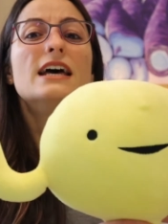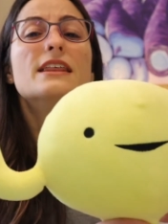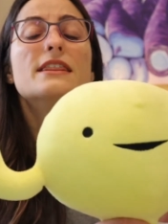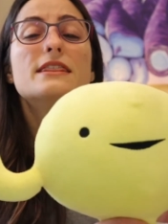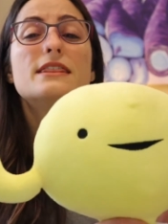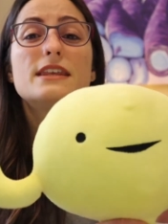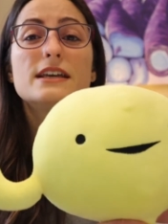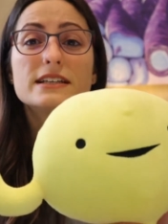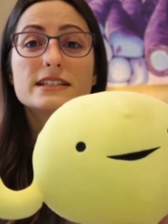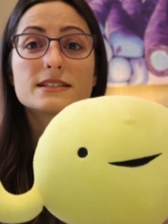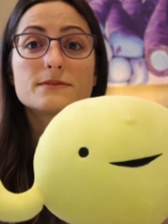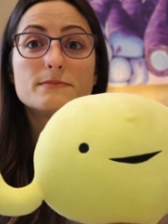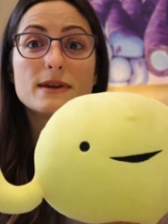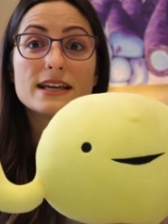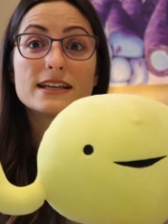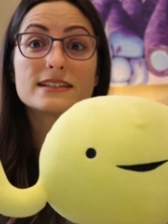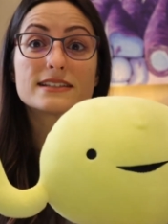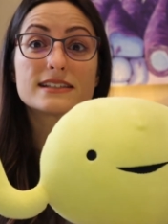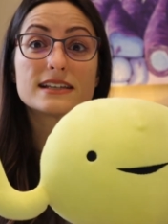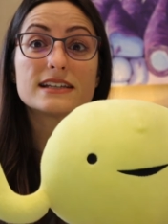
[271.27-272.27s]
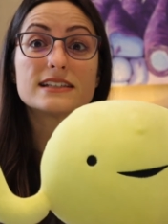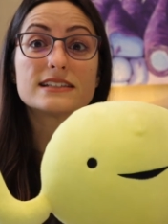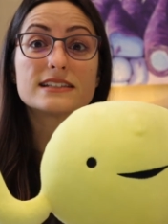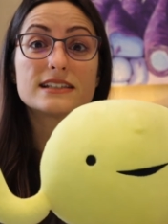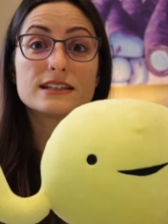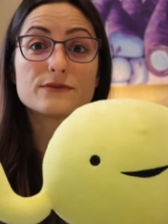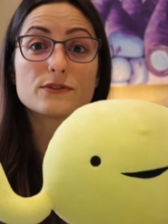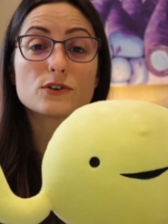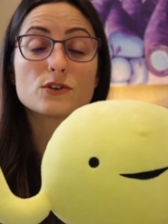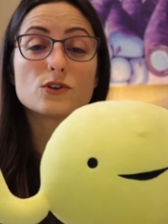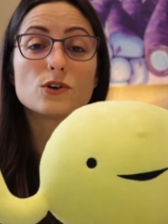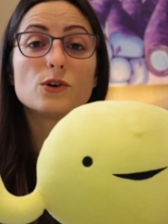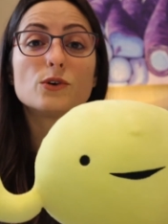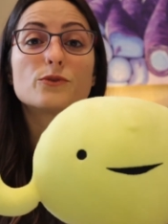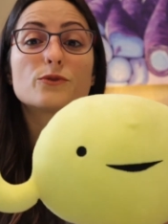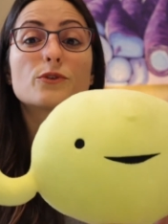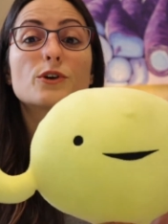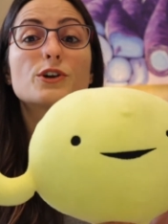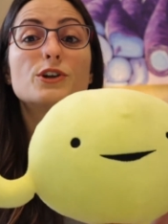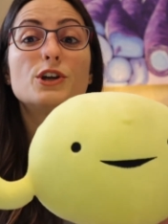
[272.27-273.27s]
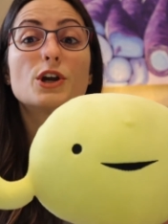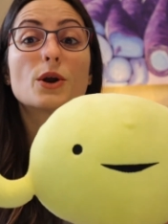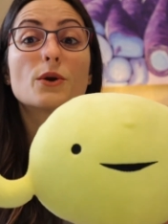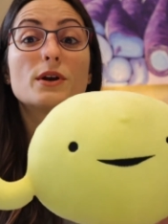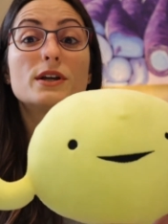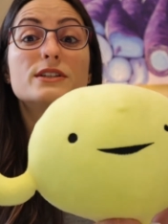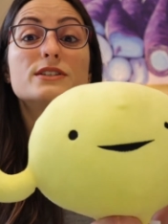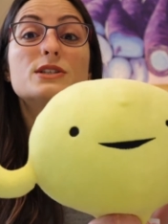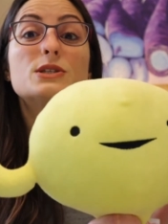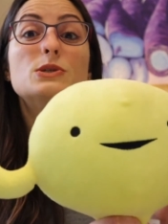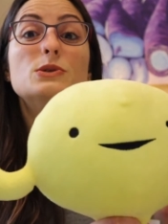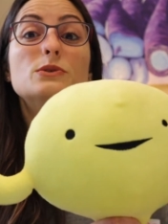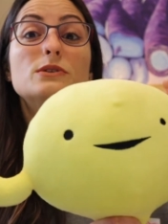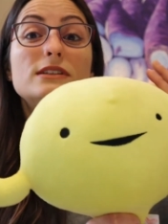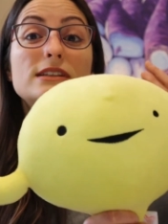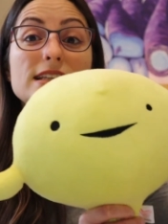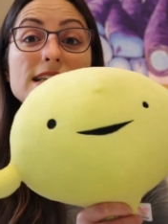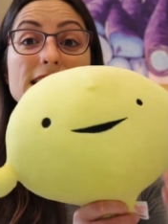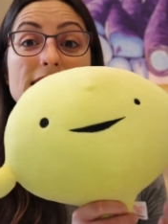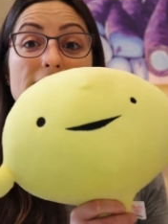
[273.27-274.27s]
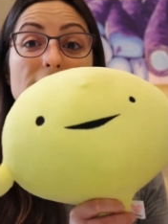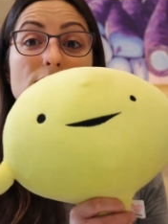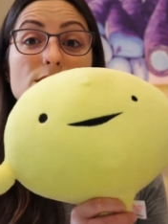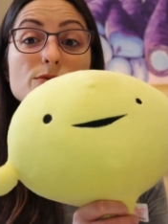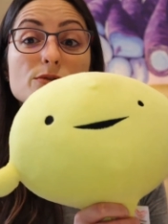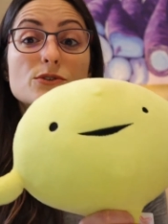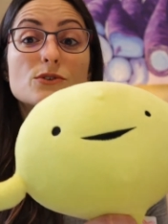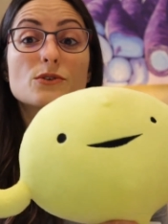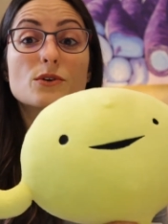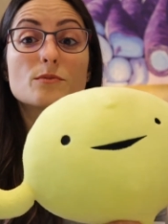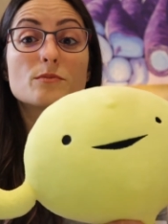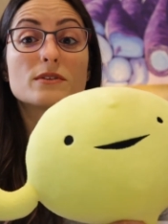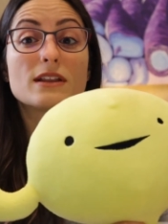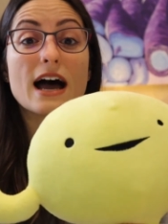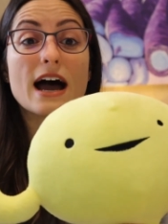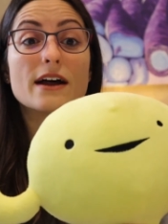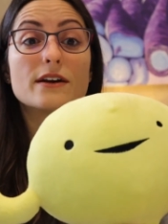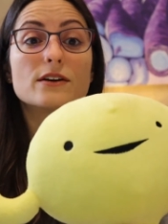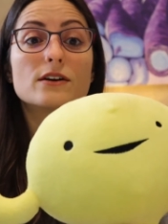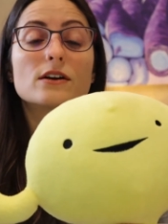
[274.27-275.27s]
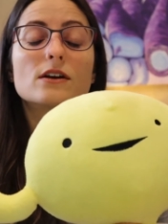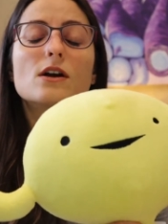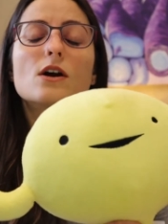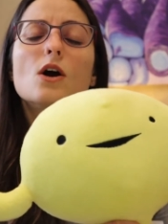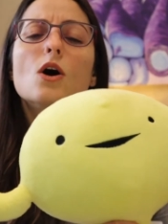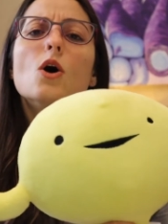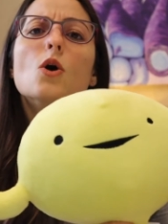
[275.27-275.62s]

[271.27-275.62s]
This makes it difficult for urine to leave your bladder